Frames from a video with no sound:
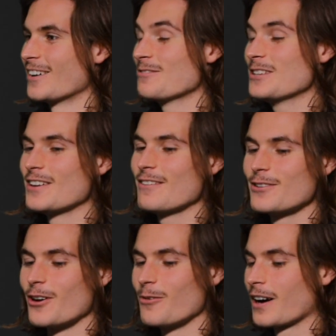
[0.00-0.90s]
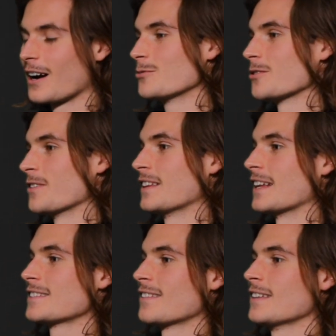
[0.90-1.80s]
I mean, you never know what comes off. I think
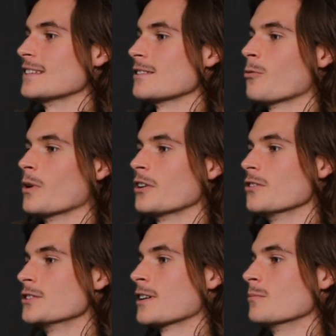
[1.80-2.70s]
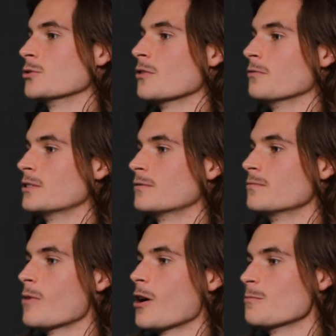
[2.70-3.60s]
that's the thing, is if one of those comes off, it
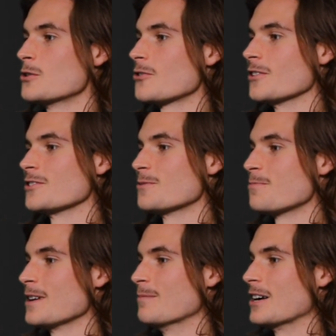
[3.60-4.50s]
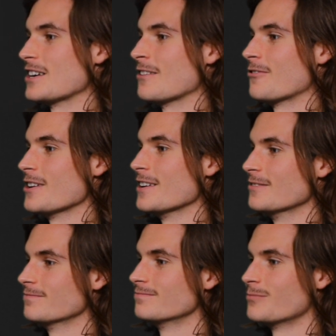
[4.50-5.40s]
arbitrages pretty much every
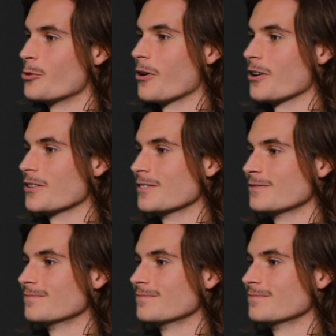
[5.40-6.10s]
wrong